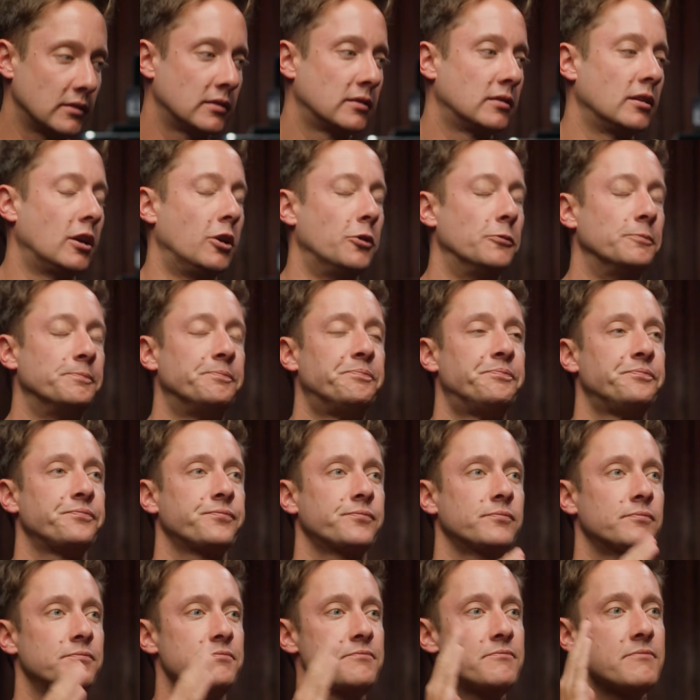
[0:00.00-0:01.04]
So
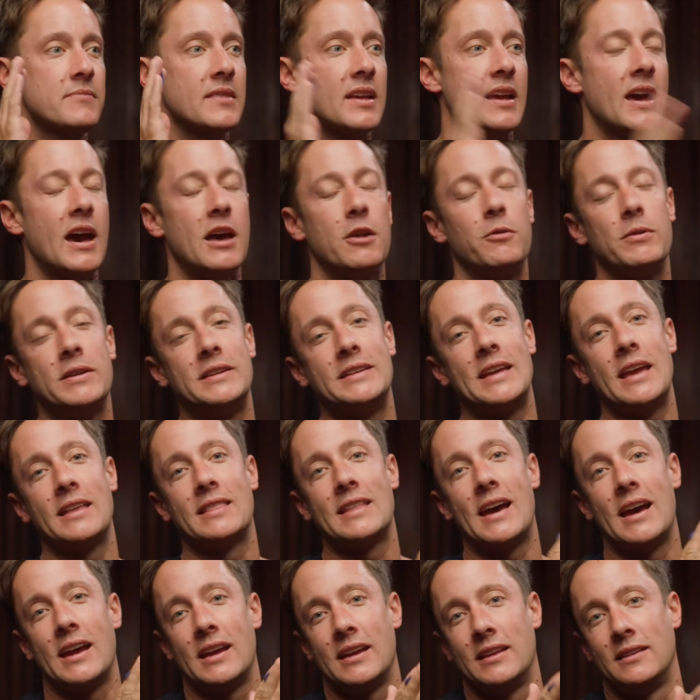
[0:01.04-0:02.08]
how do we take
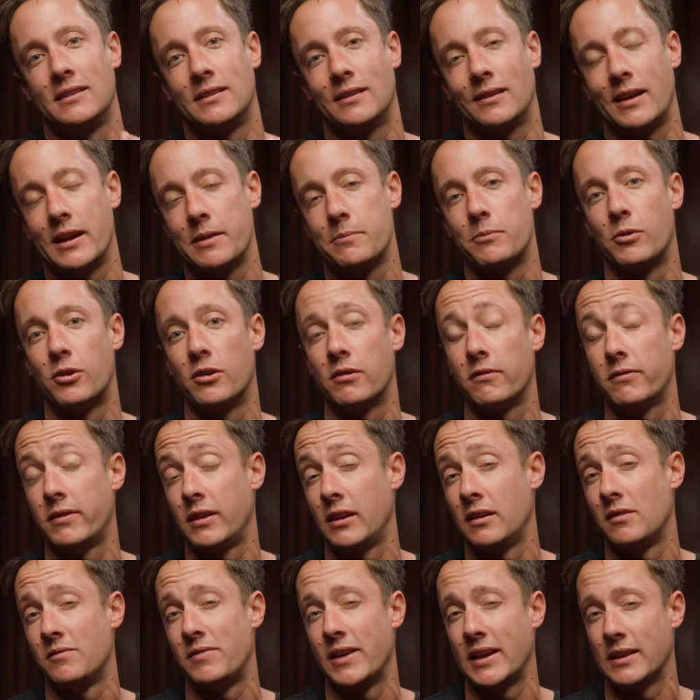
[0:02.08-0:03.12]
that into like more of an
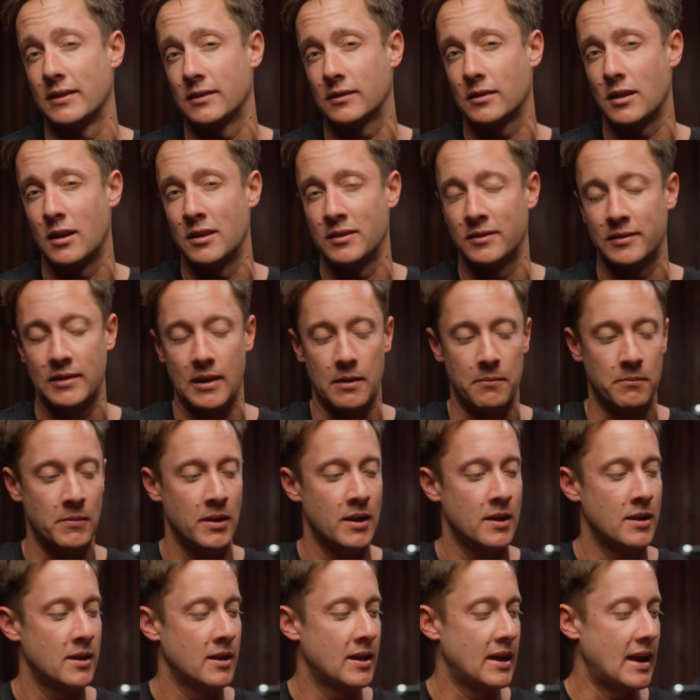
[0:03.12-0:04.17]
advanced concept
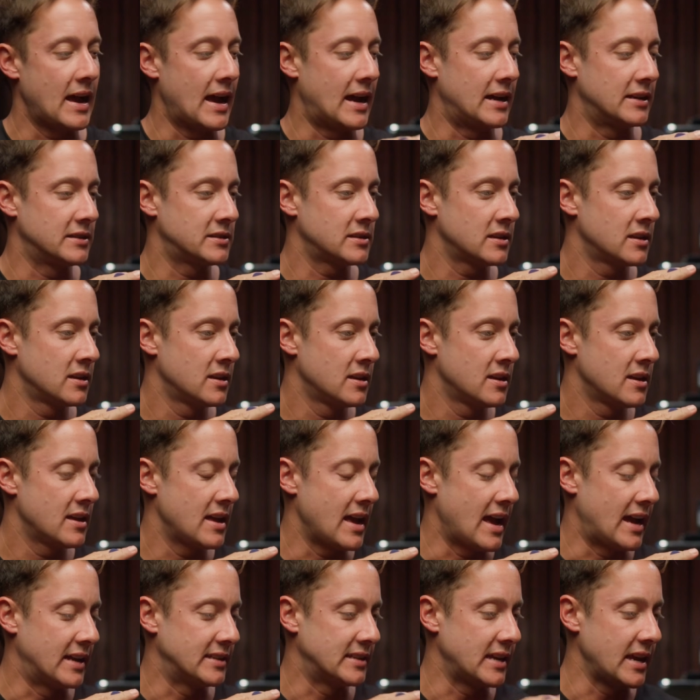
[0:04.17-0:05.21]
as
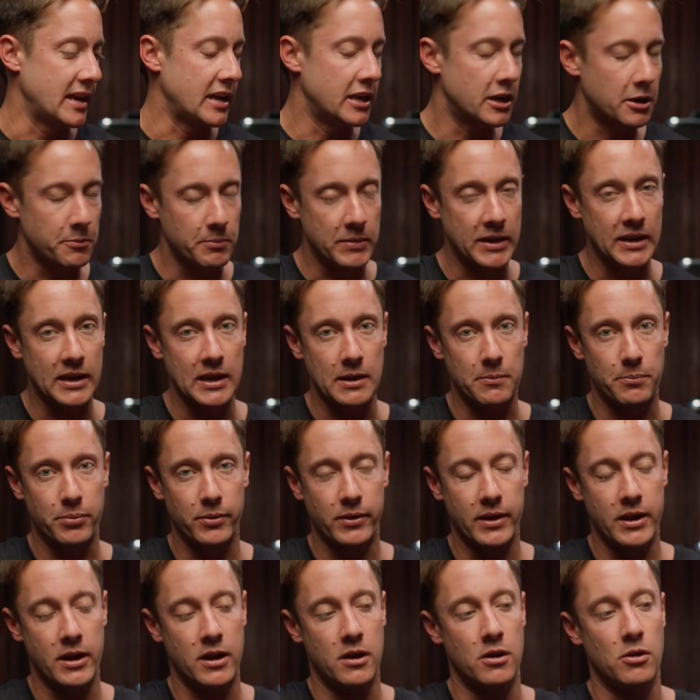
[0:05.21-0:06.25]
an intermediate
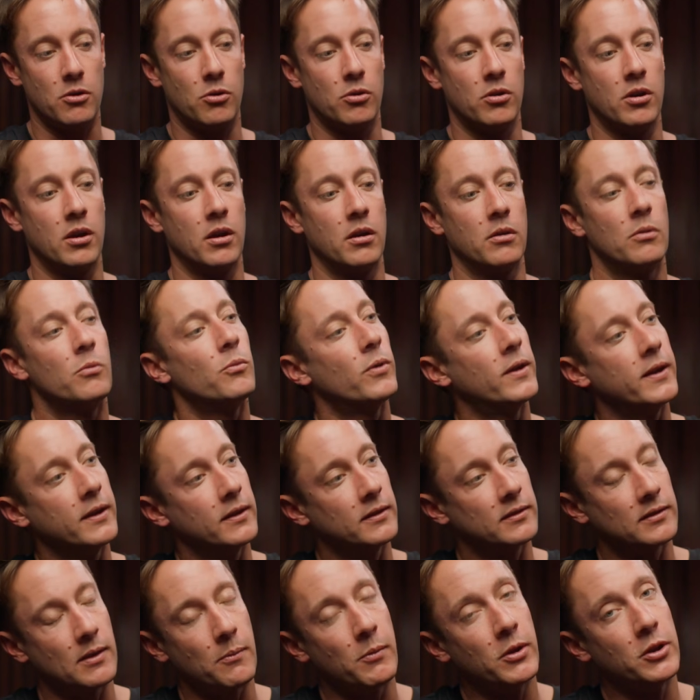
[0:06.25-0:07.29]
player or
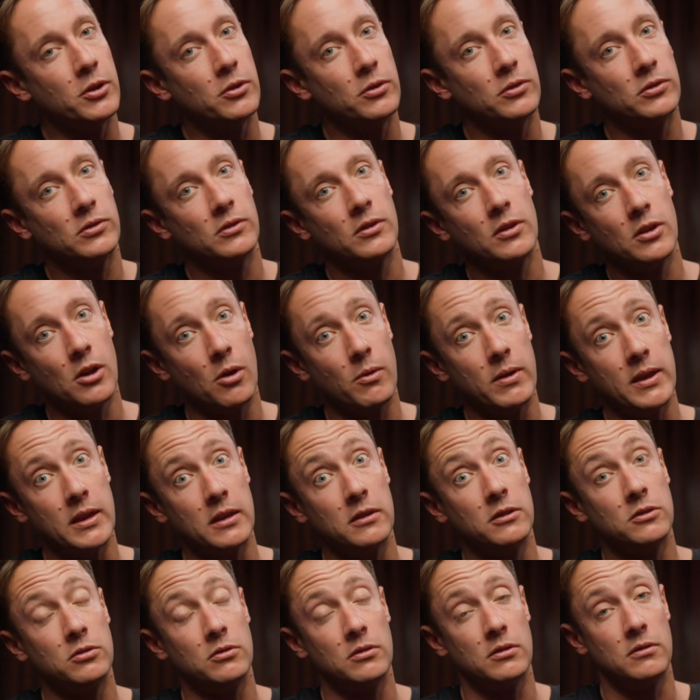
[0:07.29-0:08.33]
someone who's going
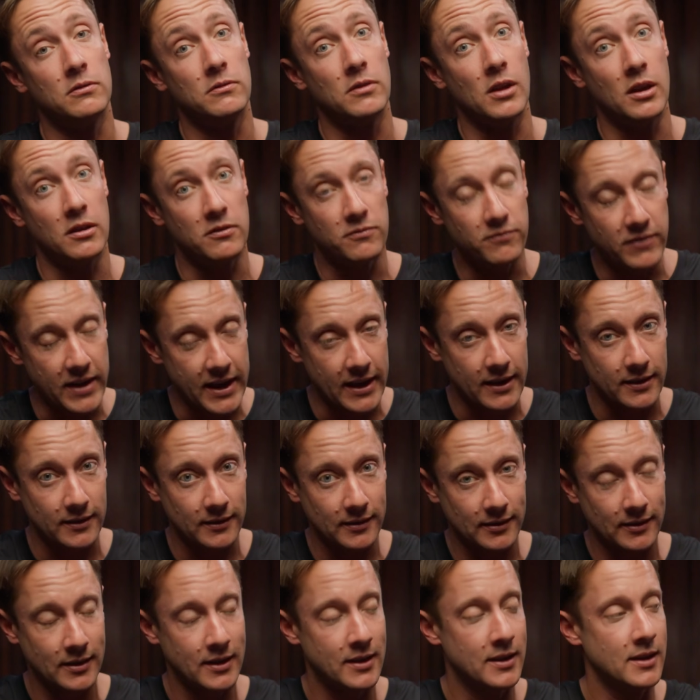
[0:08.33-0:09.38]
into
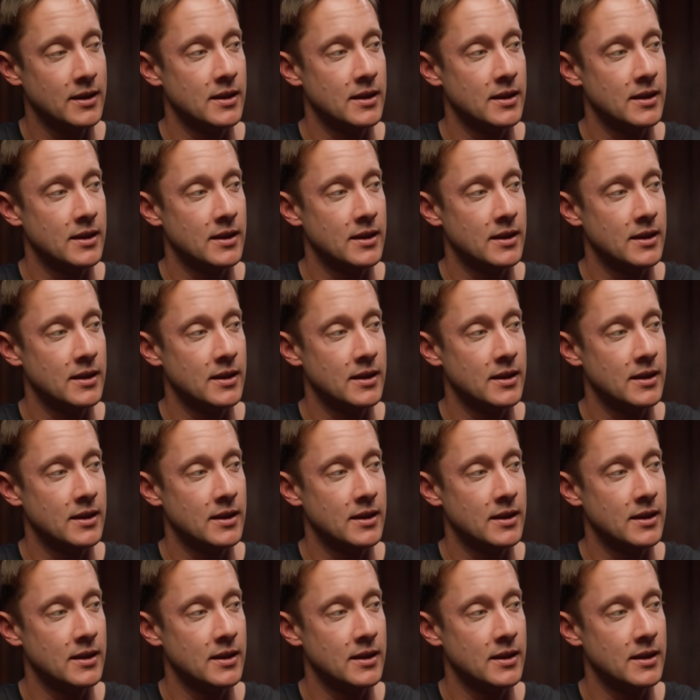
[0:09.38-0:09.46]
advanced?